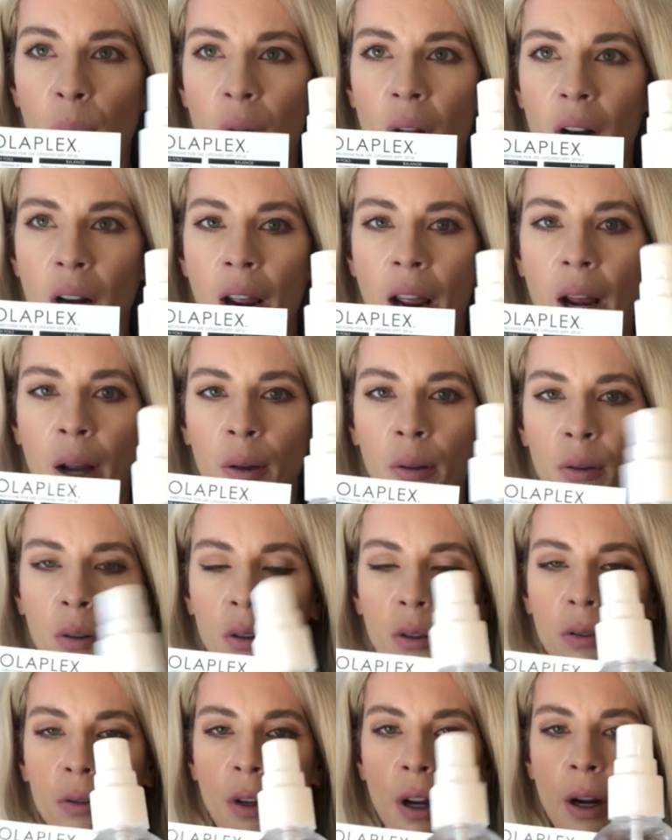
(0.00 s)
1
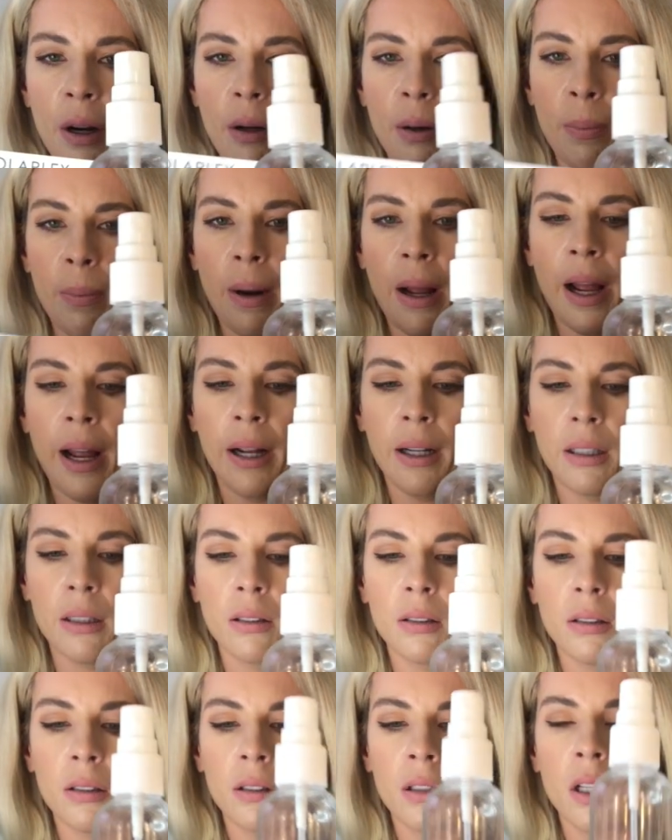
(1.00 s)
ounce of
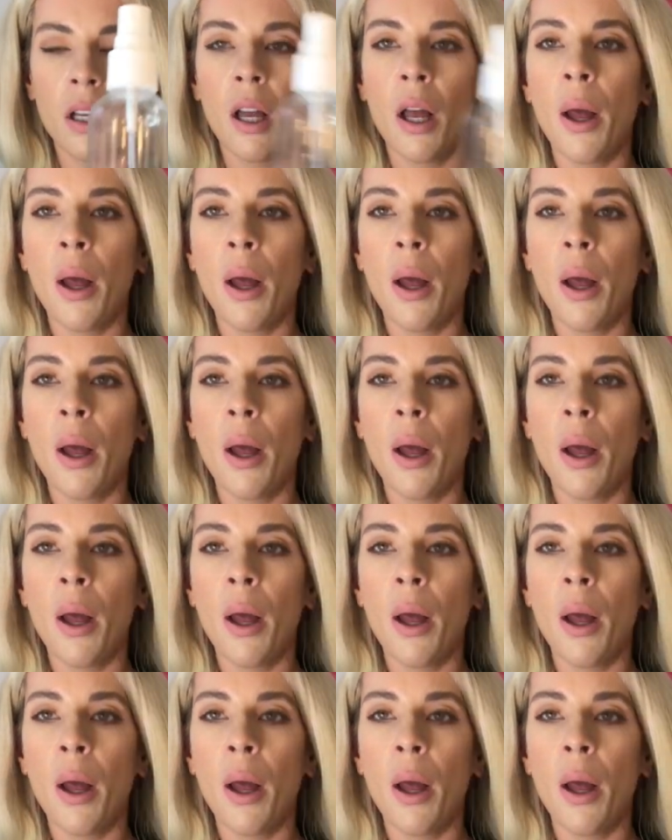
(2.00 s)
Olaplex.